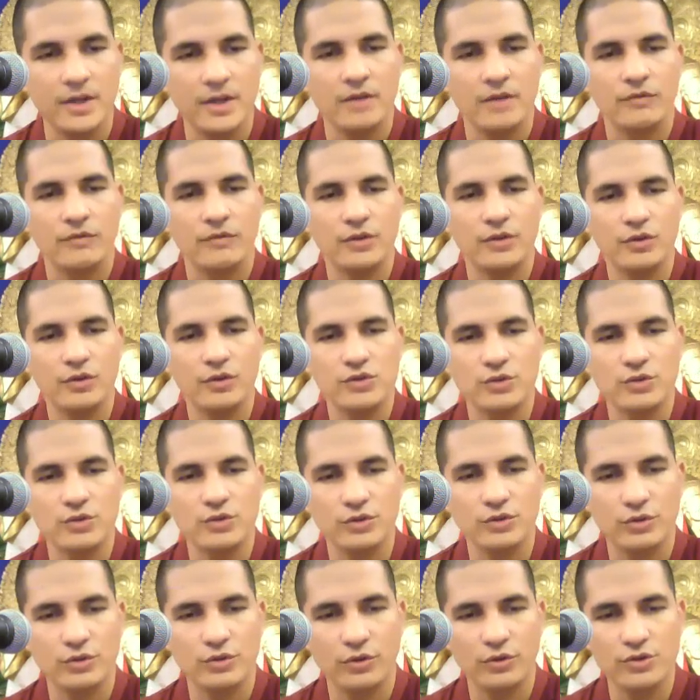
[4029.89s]
For those who are
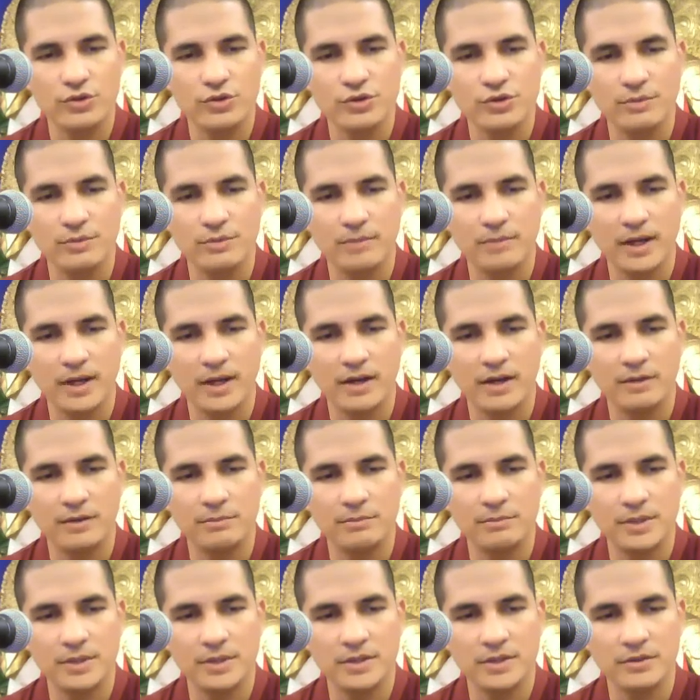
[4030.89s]
tortured, bound,
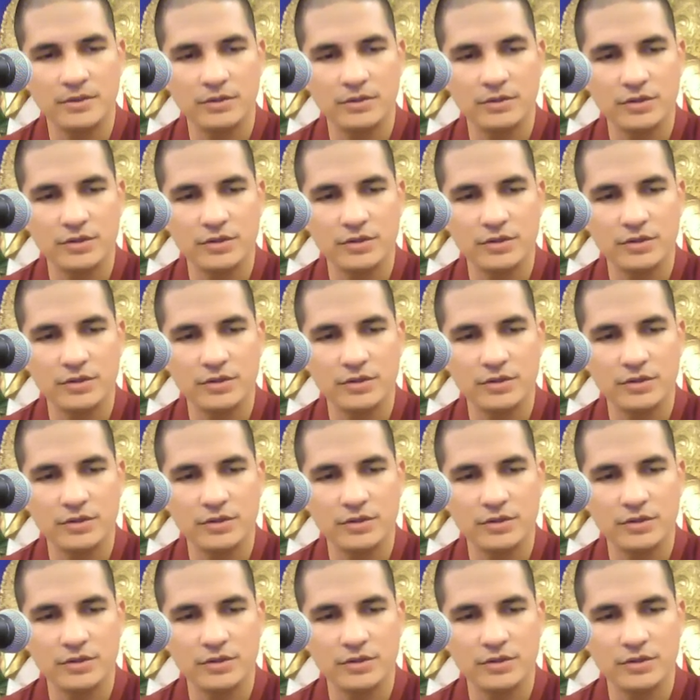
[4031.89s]
beaten,